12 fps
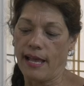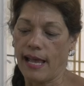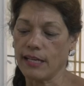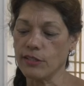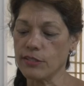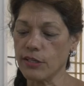
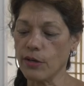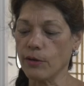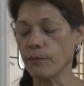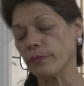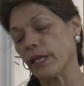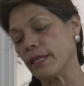And
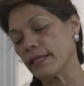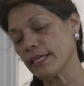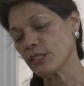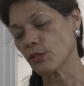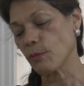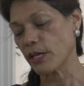so
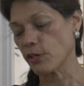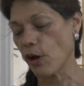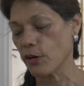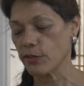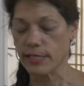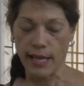these are my
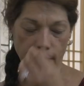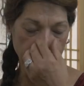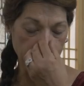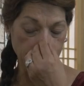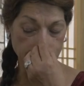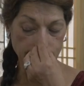daughter's
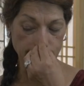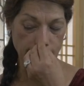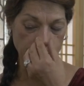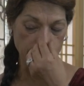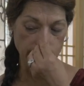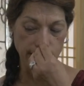hands
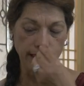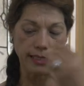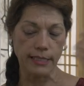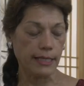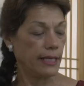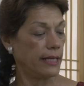that she
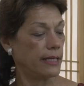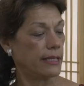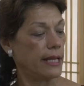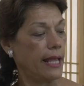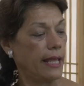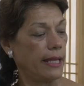did
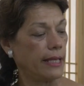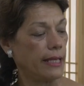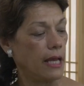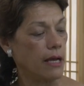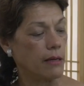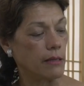in a